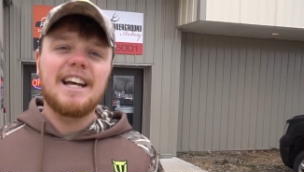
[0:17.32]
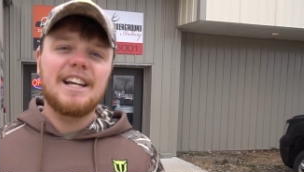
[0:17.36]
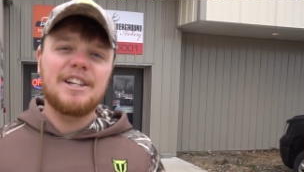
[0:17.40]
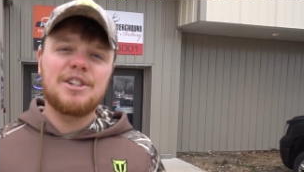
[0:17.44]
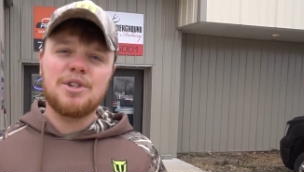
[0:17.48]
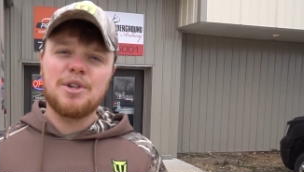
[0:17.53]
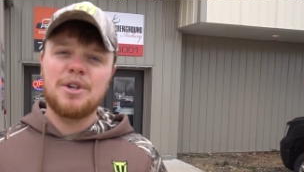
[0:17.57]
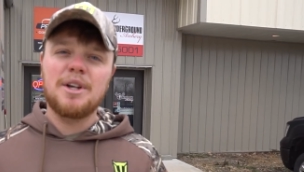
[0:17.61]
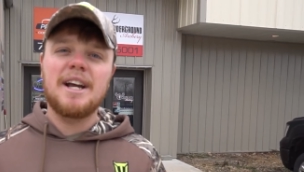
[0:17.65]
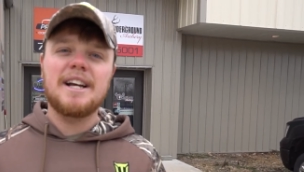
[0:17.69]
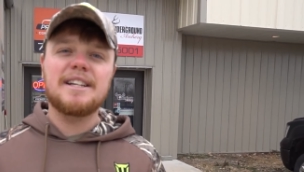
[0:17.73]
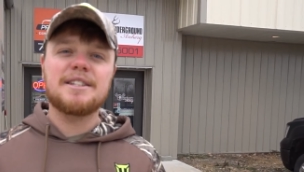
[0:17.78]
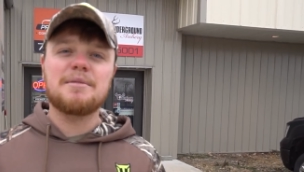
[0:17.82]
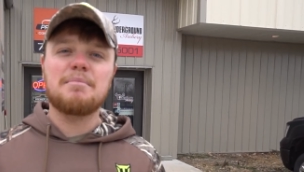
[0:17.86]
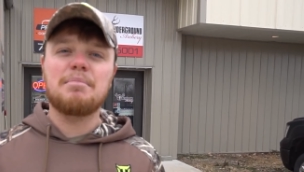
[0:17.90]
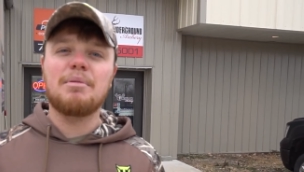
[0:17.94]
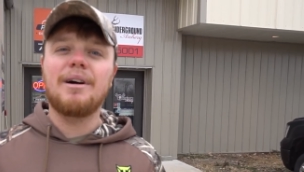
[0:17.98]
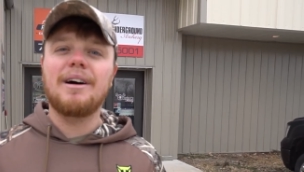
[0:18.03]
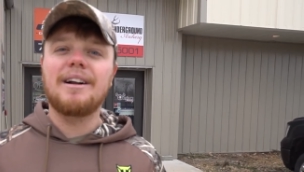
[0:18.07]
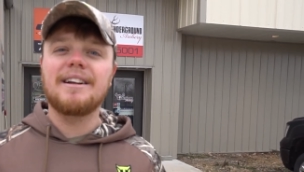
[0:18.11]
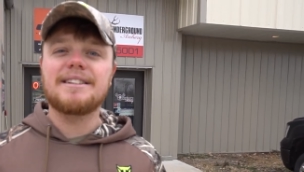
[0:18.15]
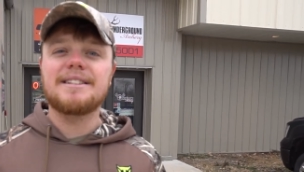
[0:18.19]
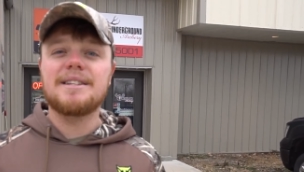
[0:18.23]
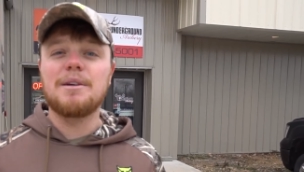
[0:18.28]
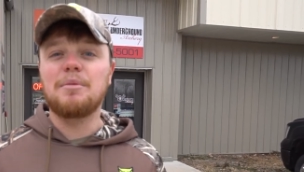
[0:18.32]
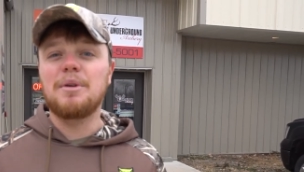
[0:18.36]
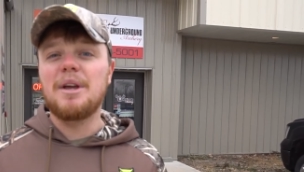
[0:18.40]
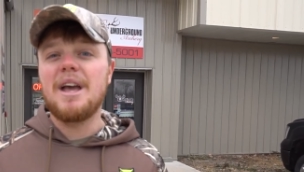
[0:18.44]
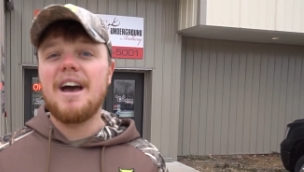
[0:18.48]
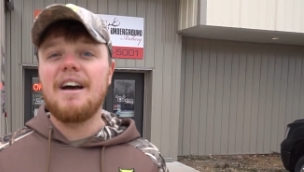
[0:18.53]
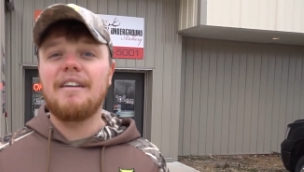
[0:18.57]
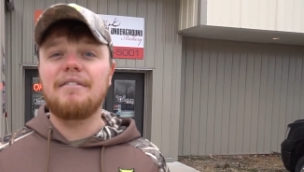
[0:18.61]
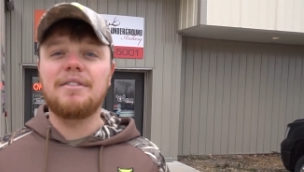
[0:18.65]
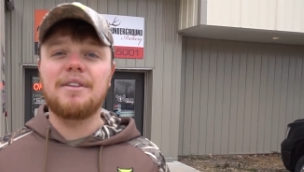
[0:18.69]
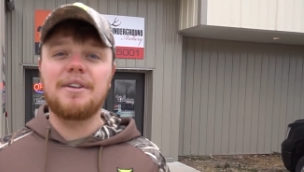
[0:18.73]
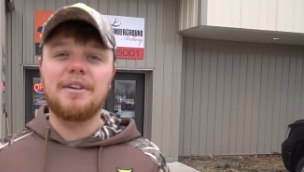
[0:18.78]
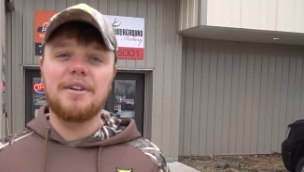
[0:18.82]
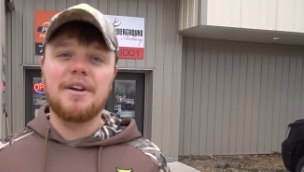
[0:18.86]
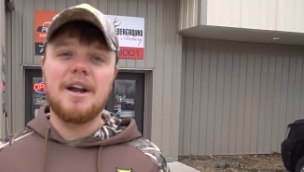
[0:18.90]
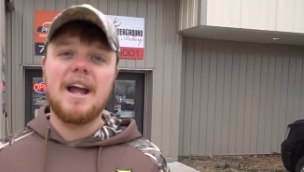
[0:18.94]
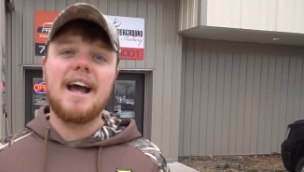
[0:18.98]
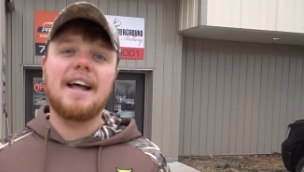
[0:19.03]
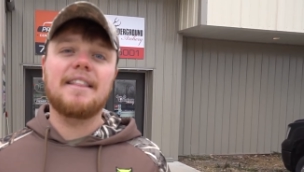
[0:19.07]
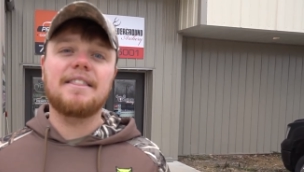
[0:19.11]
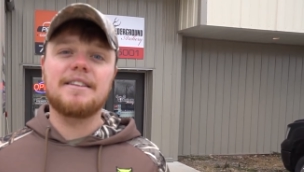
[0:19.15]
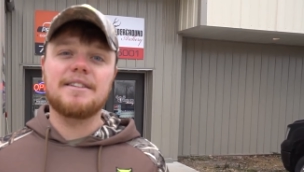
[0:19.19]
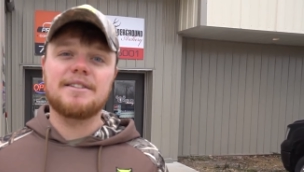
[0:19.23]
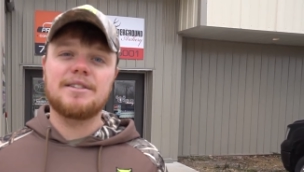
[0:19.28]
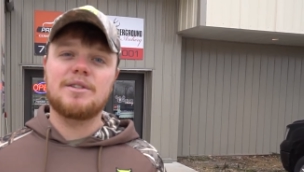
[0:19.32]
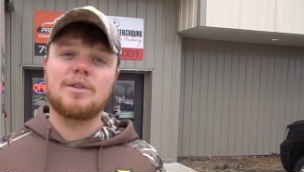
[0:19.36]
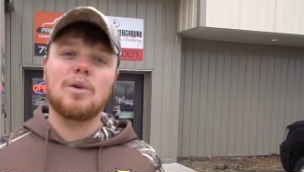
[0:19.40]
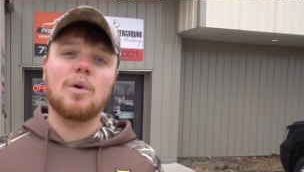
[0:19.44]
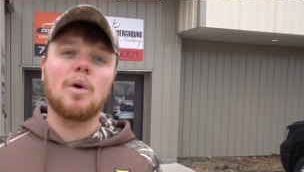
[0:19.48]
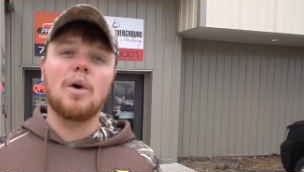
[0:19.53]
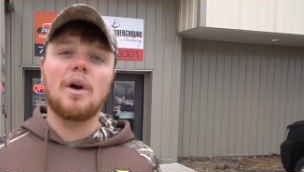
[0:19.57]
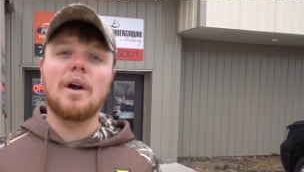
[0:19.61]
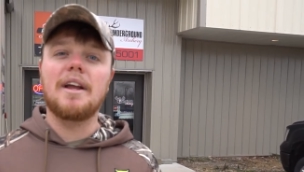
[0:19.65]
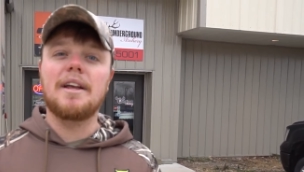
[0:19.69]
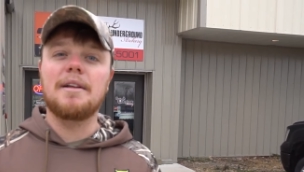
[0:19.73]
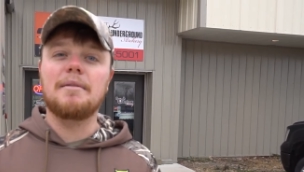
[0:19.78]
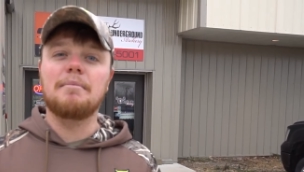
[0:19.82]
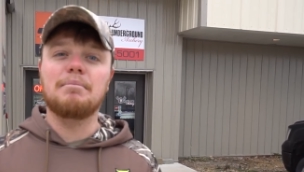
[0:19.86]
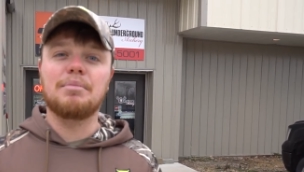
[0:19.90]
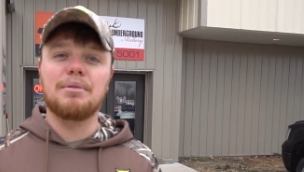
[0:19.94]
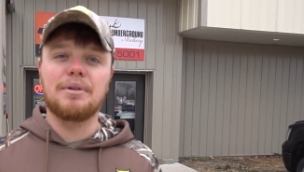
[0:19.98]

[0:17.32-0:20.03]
and show you guys the products that we have here at the store in